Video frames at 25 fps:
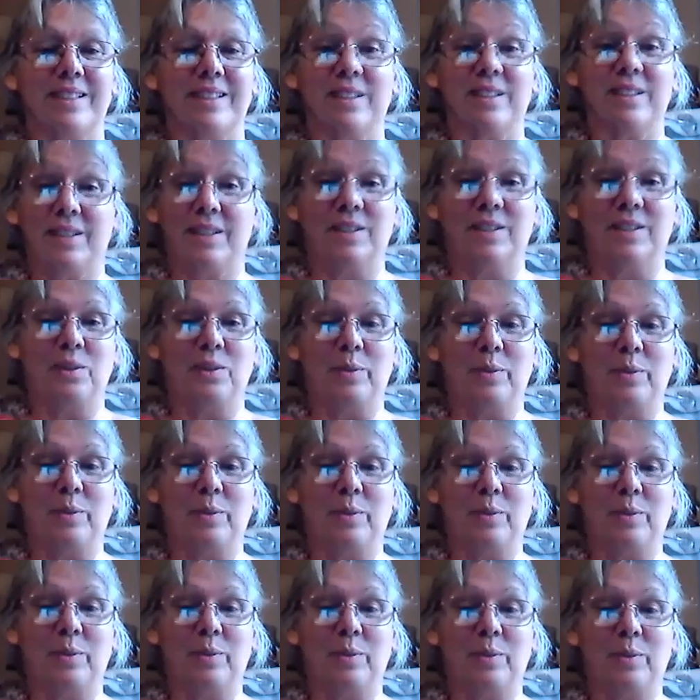
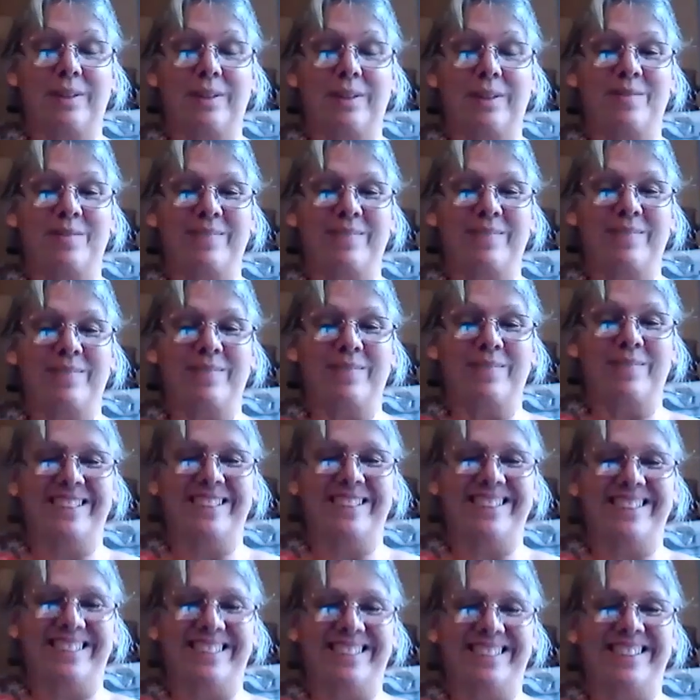
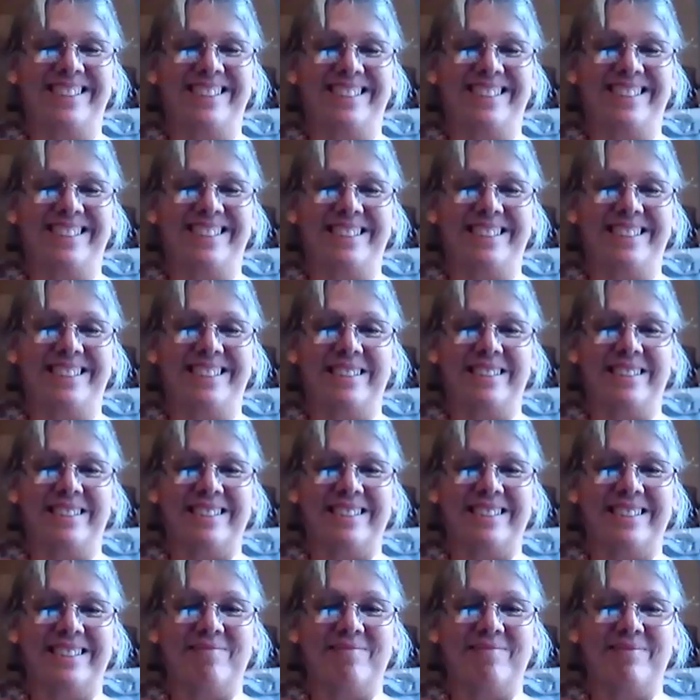
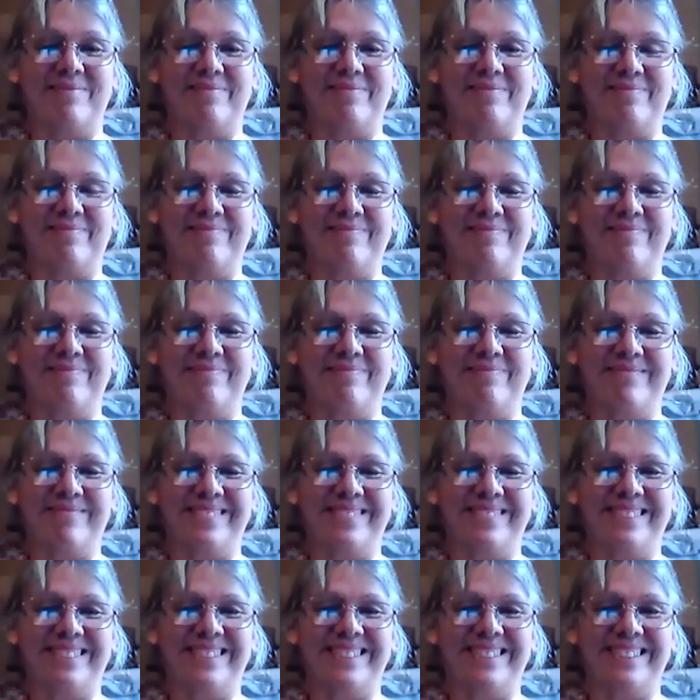
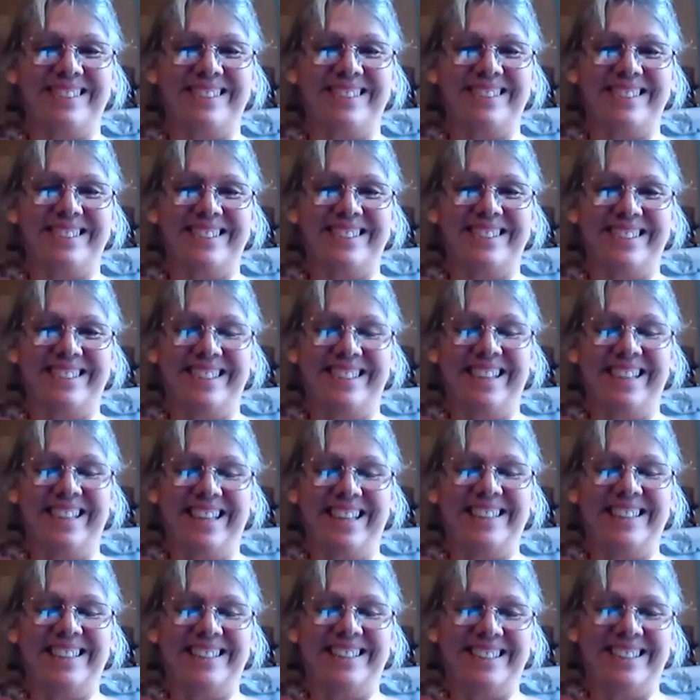
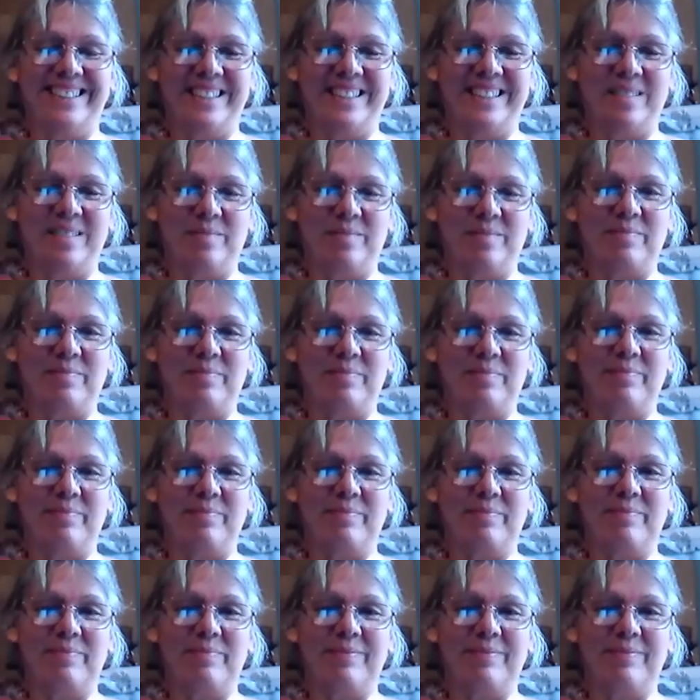
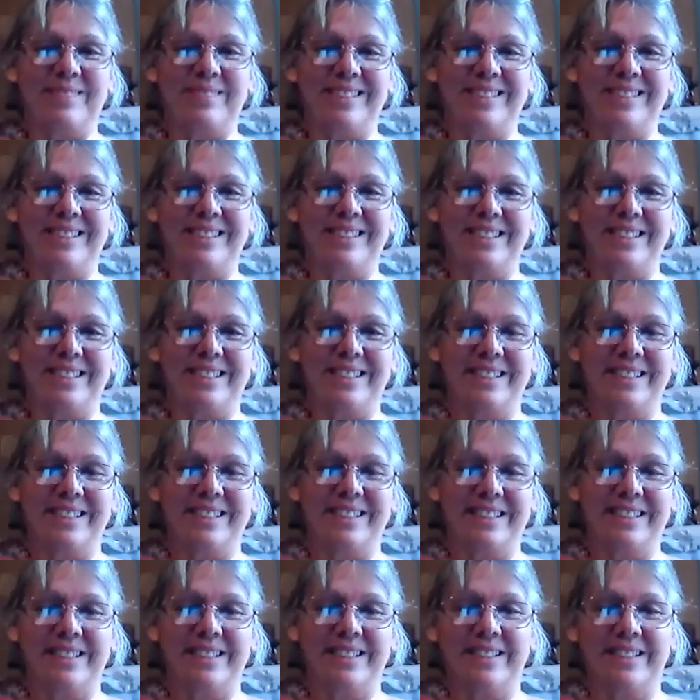
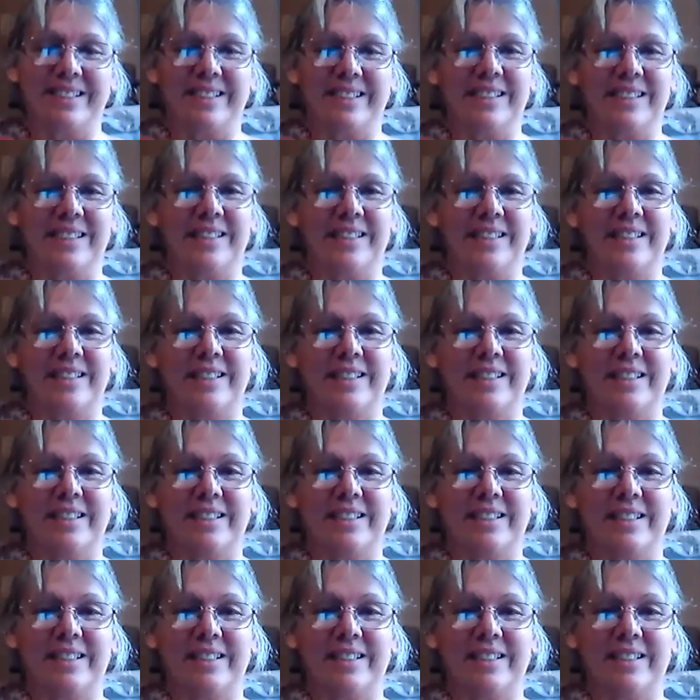This person isn't speaking.